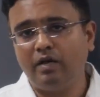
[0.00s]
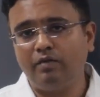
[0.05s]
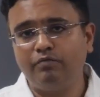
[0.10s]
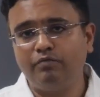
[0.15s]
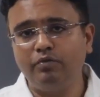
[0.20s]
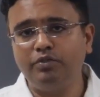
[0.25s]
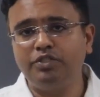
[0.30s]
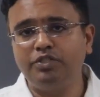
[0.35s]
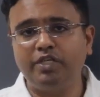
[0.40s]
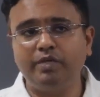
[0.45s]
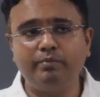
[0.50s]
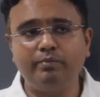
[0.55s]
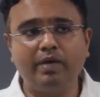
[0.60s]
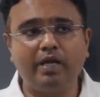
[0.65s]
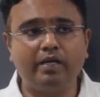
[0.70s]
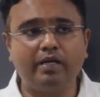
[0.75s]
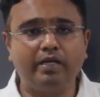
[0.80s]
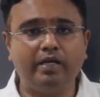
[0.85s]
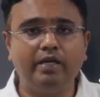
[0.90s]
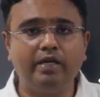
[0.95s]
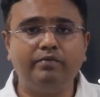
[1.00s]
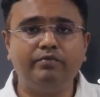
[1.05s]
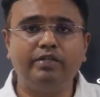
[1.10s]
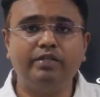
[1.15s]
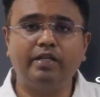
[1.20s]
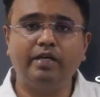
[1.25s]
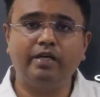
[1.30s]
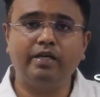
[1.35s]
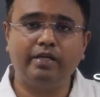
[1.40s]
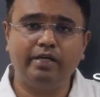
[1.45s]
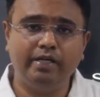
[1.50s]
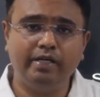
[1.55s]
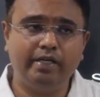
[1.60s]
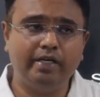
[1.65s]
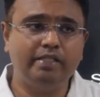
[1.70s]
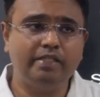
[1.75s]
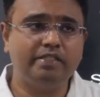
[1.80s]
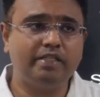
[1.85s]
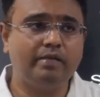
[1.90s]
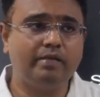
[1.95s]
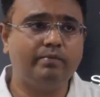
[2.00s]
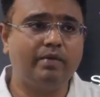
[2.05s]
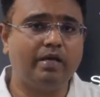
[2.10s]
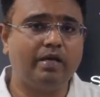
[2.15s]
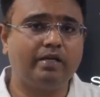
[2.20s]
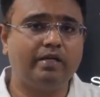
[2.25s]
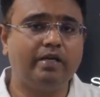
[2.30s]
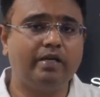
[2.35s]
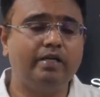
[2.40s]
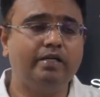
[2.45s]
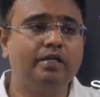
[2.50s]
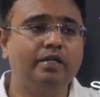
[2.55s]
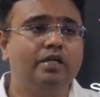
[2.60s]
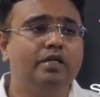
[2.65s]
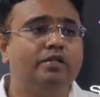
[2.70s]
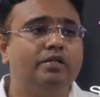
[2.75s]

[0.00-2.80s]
food chain market, with the retail chain market,